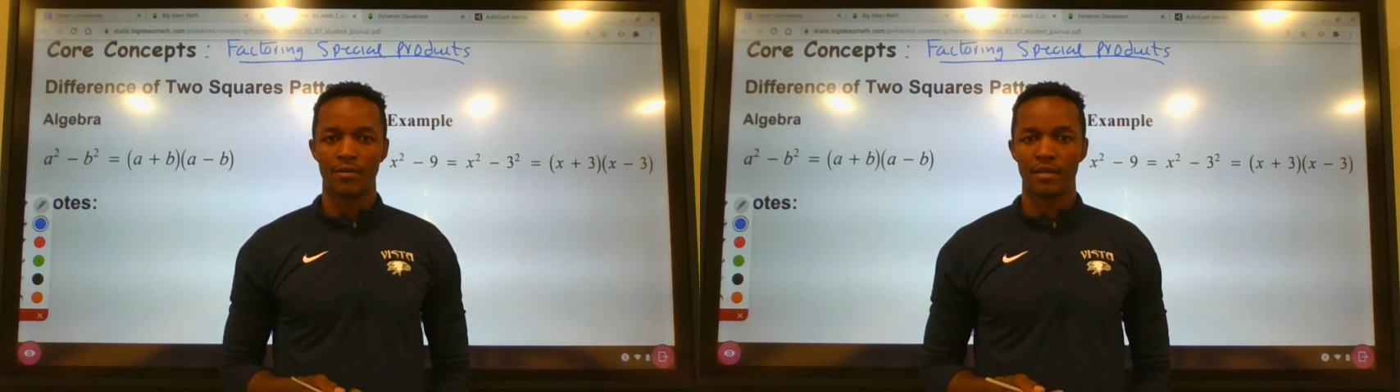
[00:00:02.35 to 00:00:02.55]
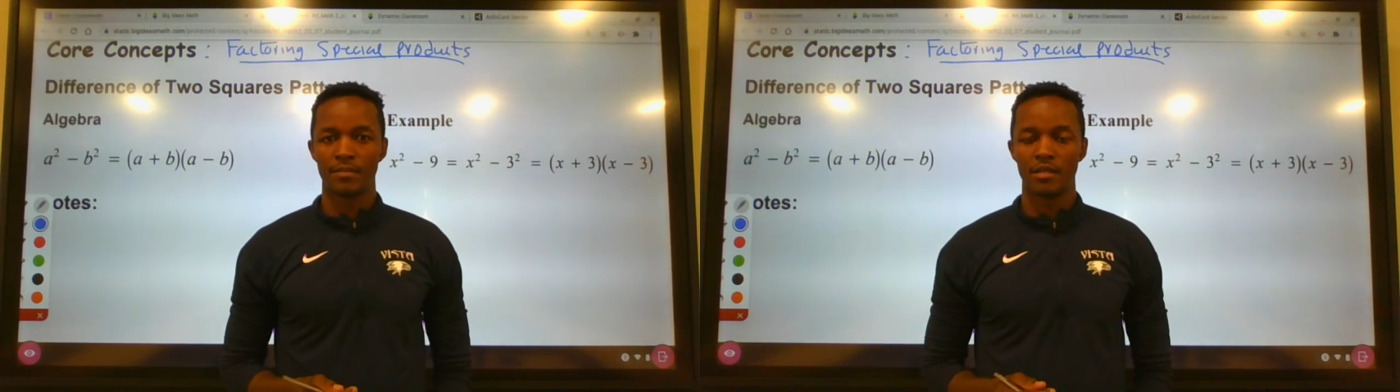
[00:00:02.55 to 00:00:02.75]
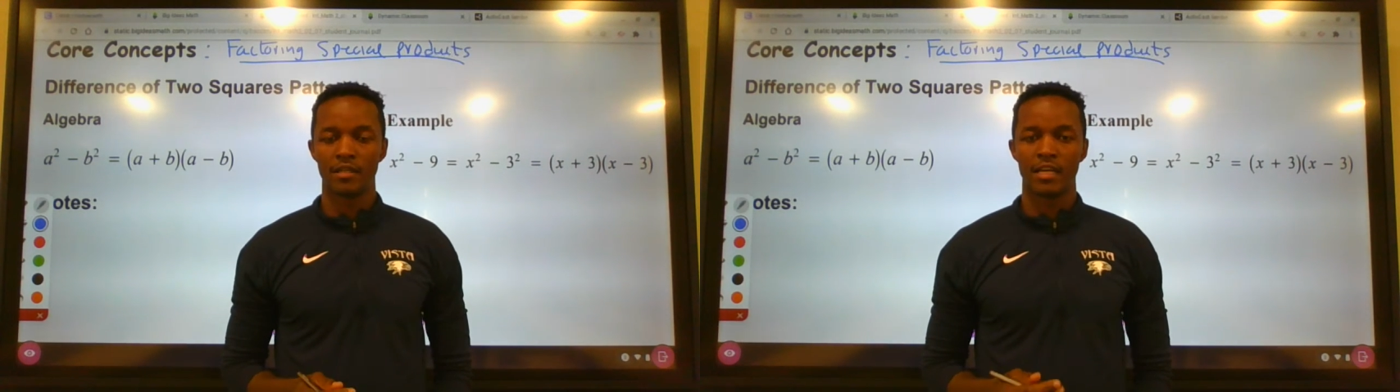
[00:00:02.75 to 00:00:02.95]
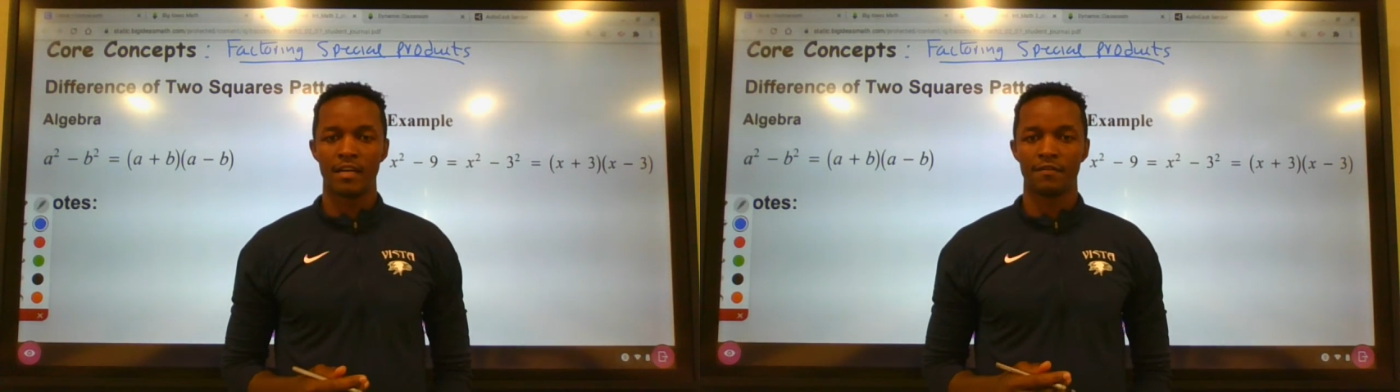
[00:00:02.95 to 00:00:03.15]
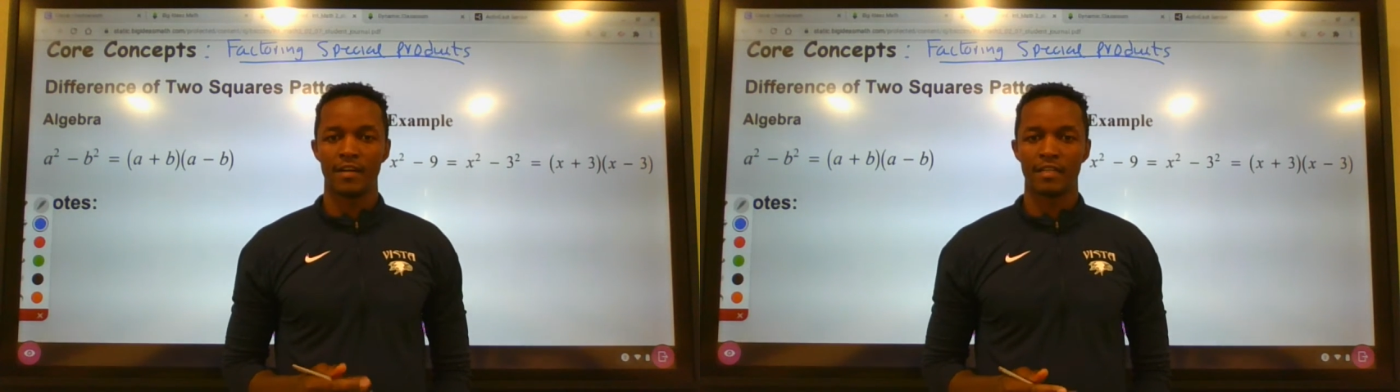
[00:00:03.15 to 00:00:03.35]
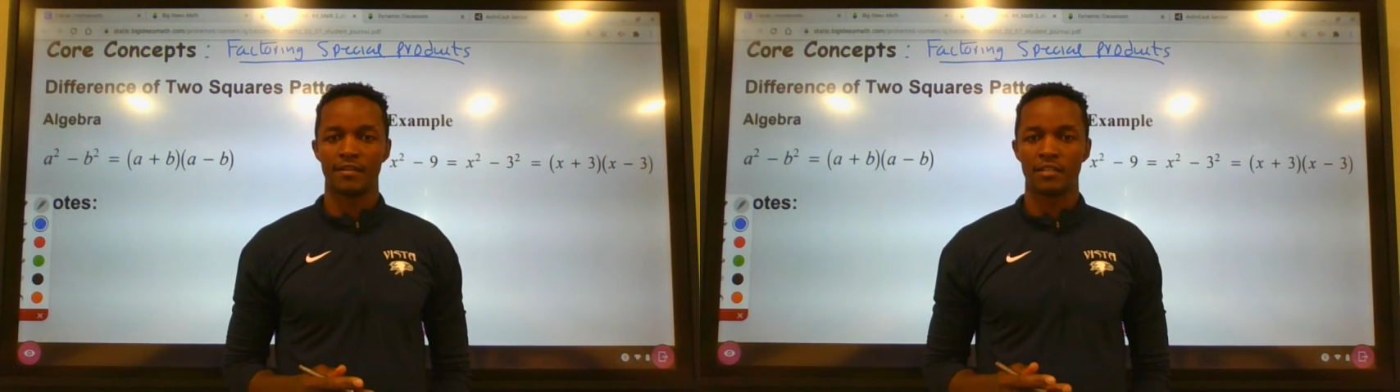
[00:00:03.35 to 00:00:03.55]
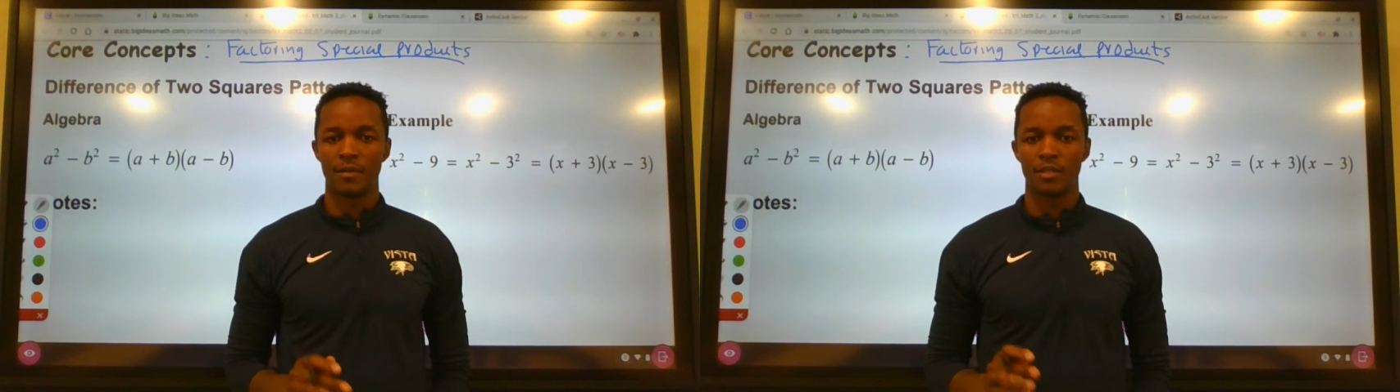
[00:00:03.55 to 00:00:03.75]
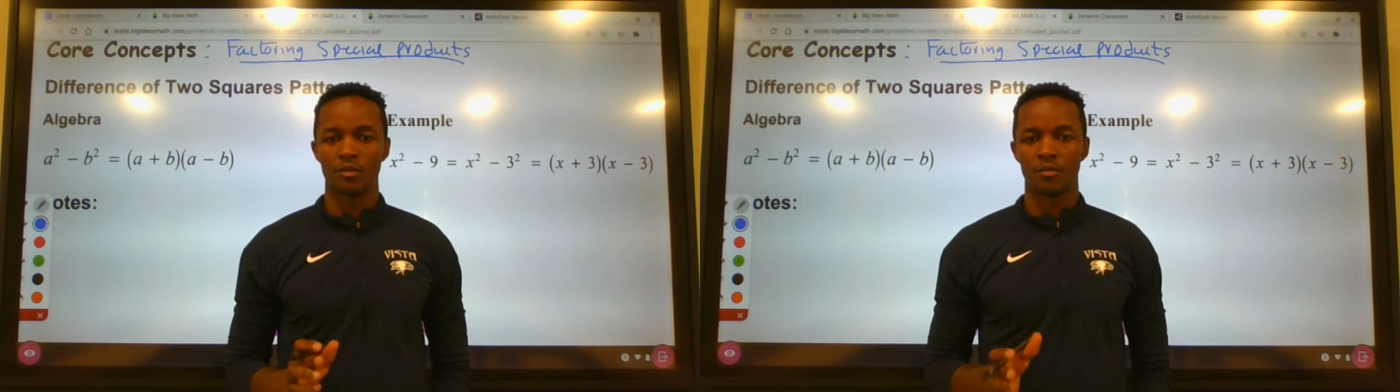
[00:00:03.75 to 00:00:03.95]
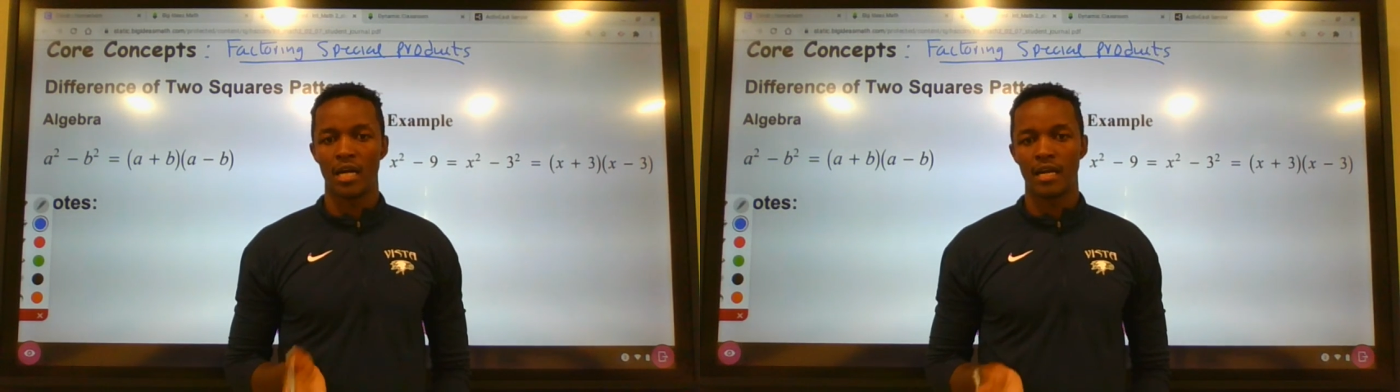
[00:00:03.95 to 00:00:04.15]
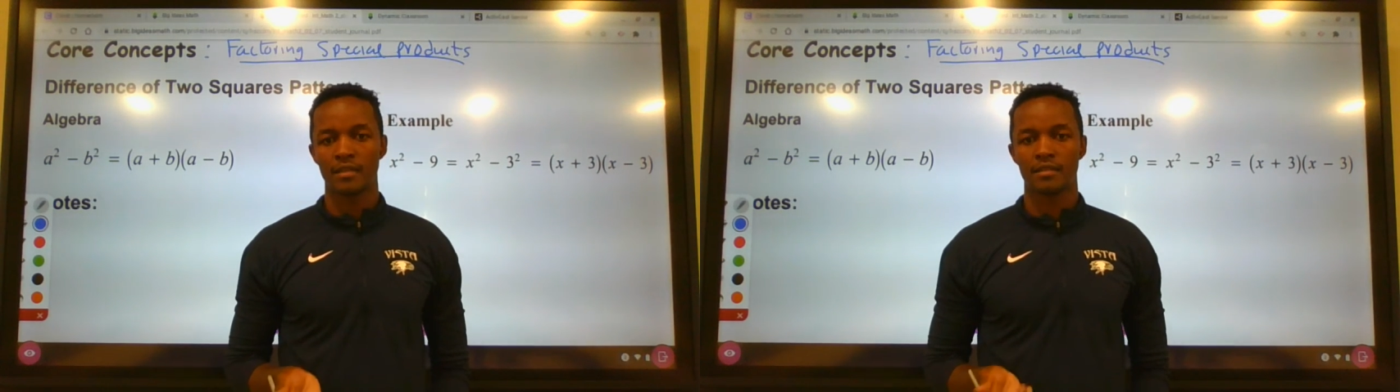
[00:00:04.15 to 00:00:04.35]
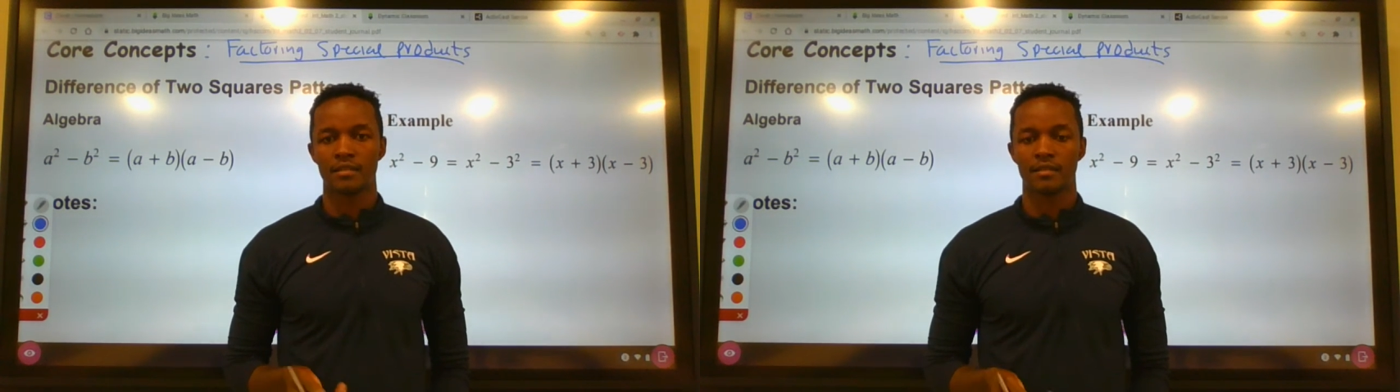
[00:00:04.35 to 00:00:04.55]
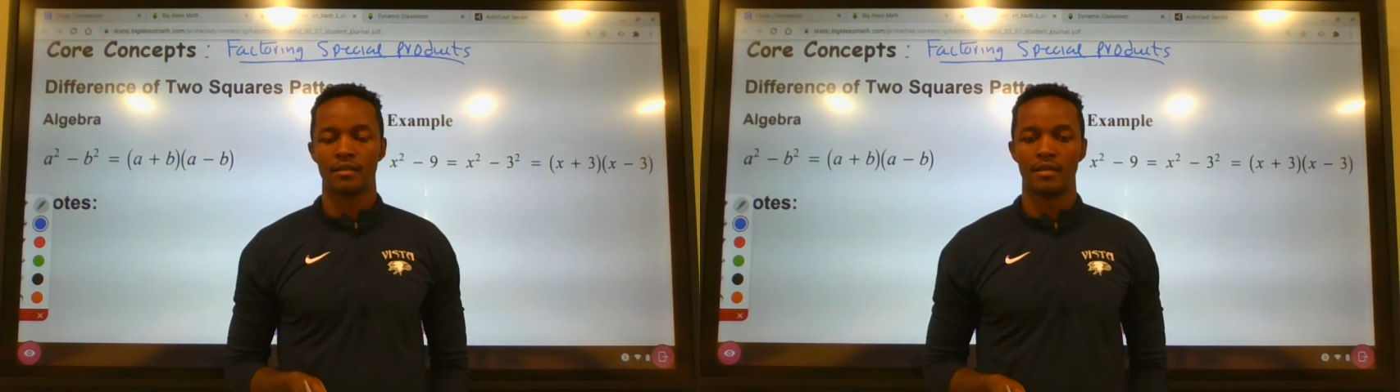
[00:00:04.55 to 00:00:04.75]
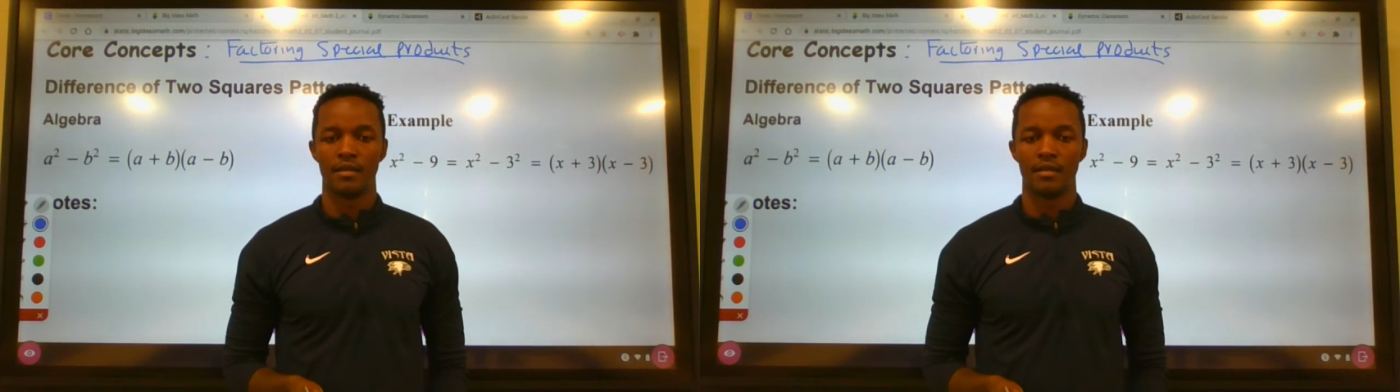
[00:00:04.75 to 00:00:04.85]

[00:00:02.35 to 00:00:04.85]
we're going to be looking at factoring special products.